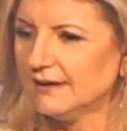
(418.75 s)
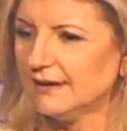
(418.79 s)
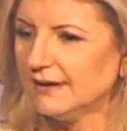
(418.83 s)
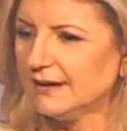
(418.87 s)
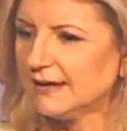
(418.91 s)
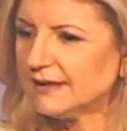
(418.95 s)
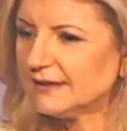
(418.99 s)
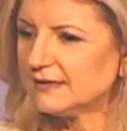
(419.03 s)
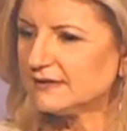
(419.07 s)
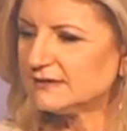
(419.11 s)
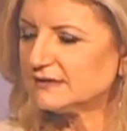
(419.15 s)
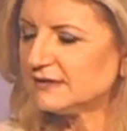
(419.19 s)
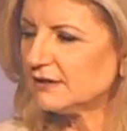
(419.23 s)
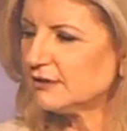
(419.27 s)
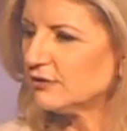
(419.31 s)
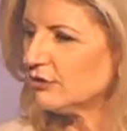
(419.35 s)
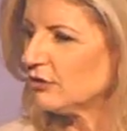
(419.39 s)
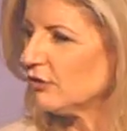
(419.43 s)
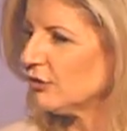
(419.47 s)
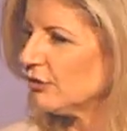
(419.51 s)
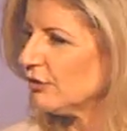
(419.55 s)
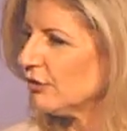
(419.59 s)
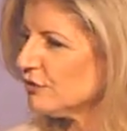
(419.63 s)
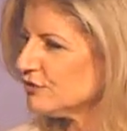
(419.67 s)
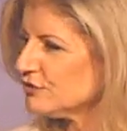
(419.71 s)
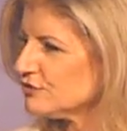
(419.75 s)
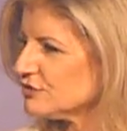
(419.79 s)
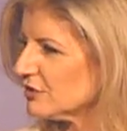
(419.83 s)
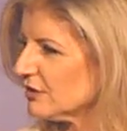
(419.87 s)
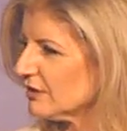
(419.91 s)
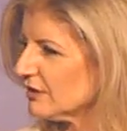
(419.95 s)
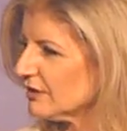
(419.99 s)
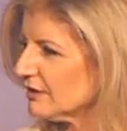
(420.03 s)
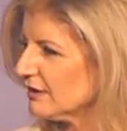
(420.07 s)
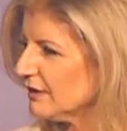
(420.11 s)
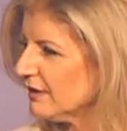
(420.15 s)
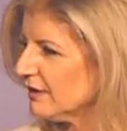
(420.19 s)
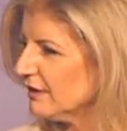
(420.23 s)
It is a
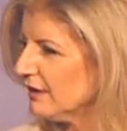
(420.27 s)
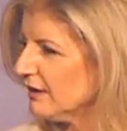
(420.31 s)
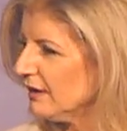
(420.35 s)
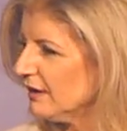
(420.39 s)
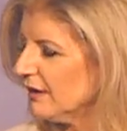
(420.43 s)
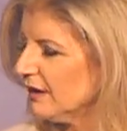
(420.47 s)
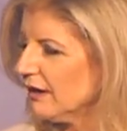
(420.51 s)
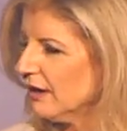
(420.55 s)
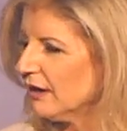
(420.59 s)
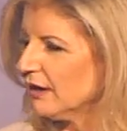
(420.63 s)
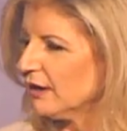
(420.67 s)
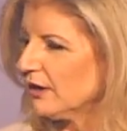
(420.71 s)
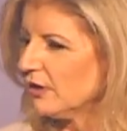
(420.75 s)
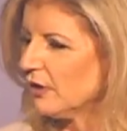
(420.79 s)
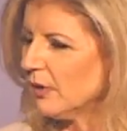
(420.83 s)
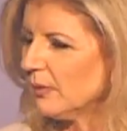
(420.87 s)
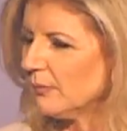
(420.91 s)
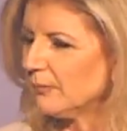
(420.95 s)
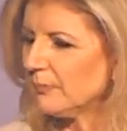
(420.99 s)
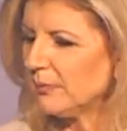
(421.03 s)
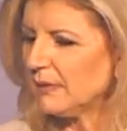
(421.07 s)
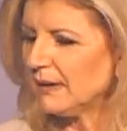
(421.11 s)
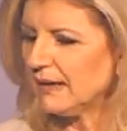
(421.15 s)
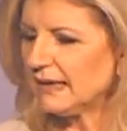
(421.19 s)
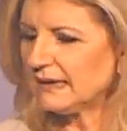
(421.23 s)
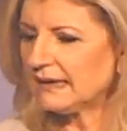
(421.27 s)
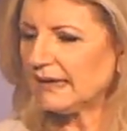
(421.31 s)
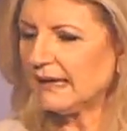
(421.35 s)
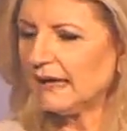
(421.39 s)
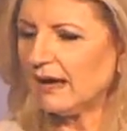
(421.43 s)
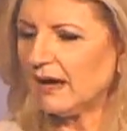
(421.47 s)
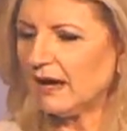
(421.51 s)
delusion completely